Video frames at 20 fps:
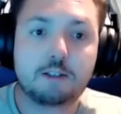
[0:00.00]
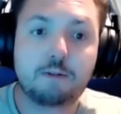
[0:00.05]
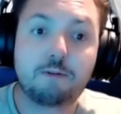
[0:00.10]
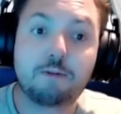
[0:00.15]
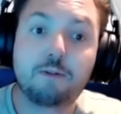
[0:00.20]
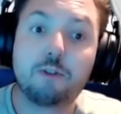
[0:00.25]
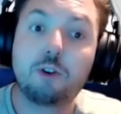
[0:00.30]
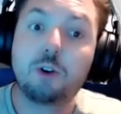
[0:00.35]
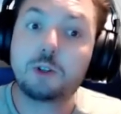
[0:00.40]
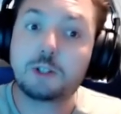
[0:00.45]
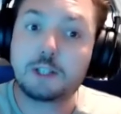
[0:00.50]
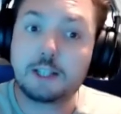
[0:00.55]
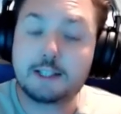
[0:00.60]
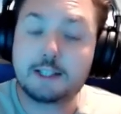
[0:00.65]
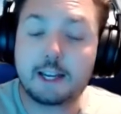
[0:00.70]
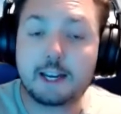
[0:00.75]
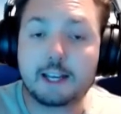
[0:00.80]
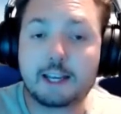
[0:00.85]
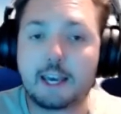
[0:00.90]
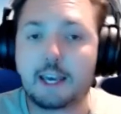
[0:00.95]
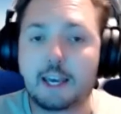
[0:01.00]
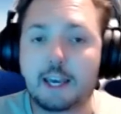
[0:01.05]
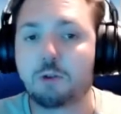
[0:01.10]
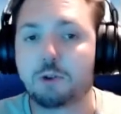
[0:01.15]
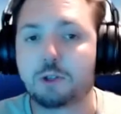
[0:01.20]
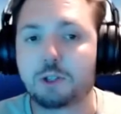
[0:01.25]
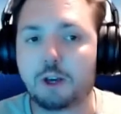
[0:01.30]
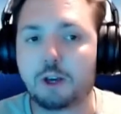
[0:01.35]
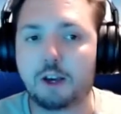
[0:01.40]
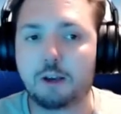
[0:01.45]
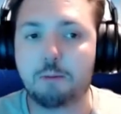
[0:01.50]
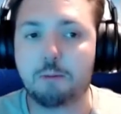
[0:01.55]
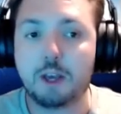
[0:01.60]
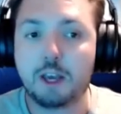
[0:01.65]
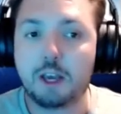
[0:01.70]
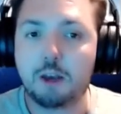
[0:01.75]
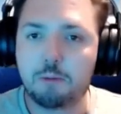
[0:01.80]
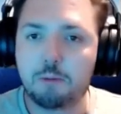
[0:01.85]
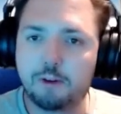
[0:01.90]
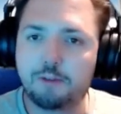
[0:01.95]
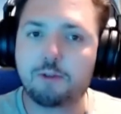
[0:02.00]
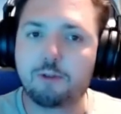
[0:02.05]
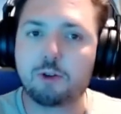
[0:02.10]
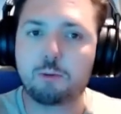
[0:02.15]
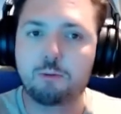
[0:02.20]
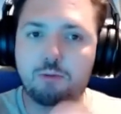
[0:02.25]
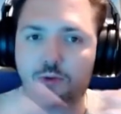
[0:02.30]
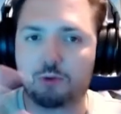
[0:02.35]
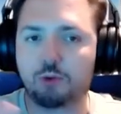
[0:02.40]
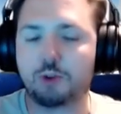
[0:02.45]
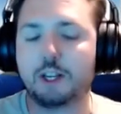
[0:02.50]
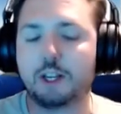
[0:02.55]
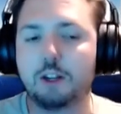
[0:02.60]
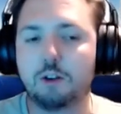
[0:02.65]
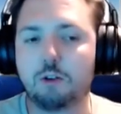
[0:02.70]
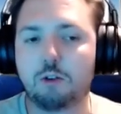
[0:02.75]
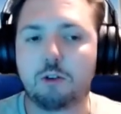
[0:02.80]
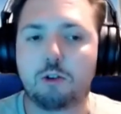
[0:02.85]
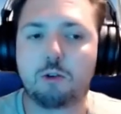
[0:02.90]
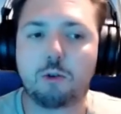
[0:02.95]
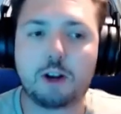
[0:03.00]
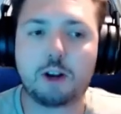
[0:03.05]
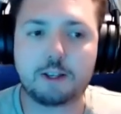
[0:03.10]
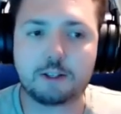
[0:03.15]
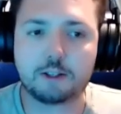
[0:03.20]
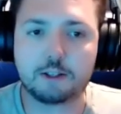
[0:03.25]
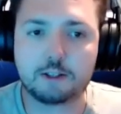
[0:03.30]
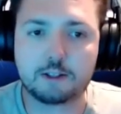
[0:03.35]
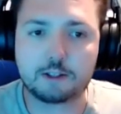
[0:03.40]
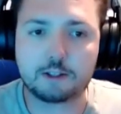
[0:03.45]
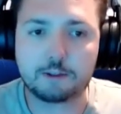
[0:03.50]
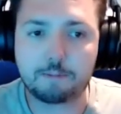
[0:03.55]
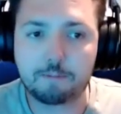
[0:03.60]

firstly dedicate your time before broadening your horizons.